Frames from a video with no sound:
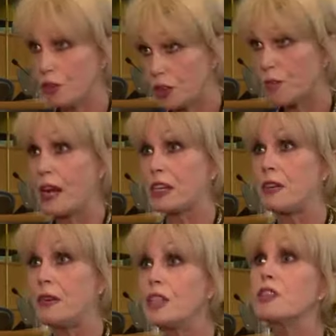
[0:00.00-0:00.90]

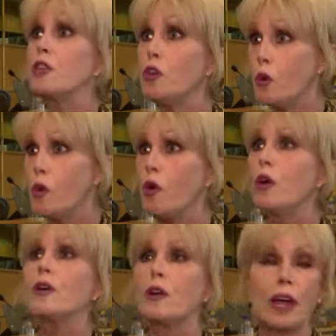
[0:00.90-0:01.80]
directive, it is a law,
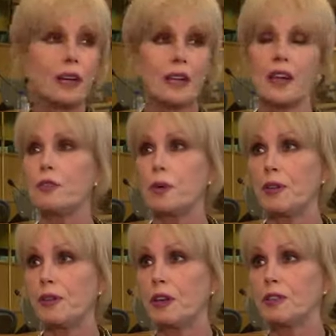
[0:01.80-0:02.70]
and yet
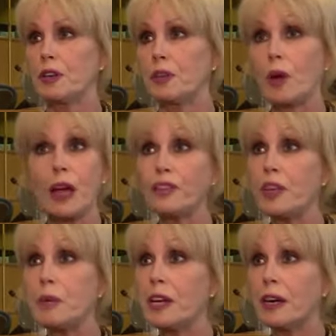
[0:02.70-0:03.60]
everybody flouts it. Why aren't
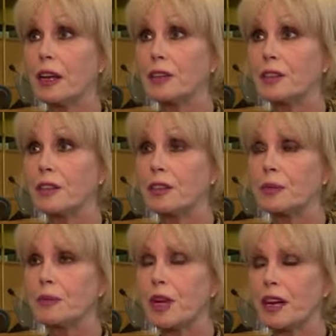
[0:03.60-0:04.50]
they penalised?
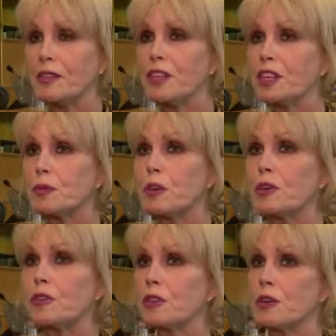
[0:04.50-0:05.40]
And I think it's
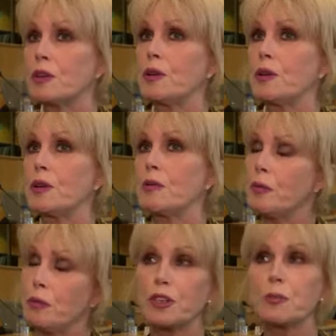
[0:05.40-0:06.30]
because
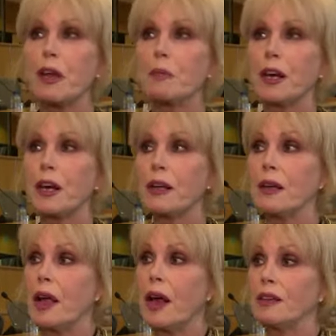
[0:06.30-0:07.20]
people want to make money.
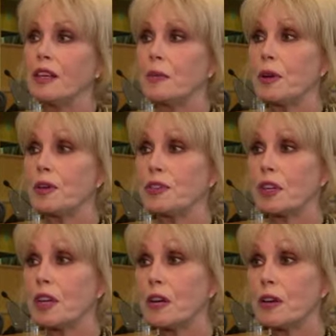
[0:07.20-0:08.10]
I think because
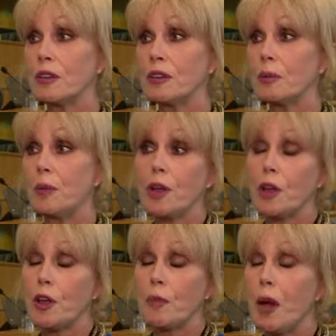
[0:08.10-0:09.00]
the
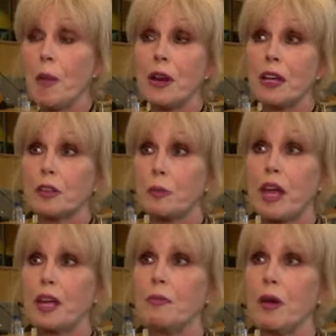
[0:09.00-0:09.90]
public, the
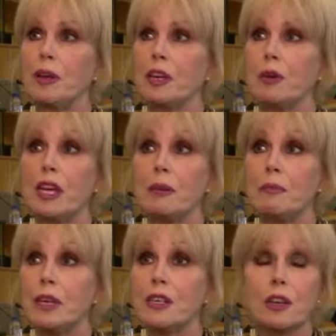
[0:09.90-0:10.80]
paying public who
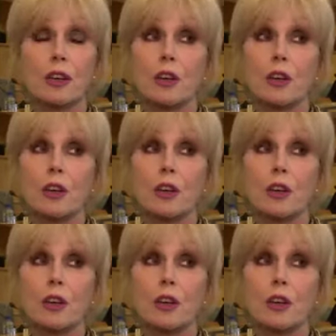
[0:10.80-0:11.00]
eat meat,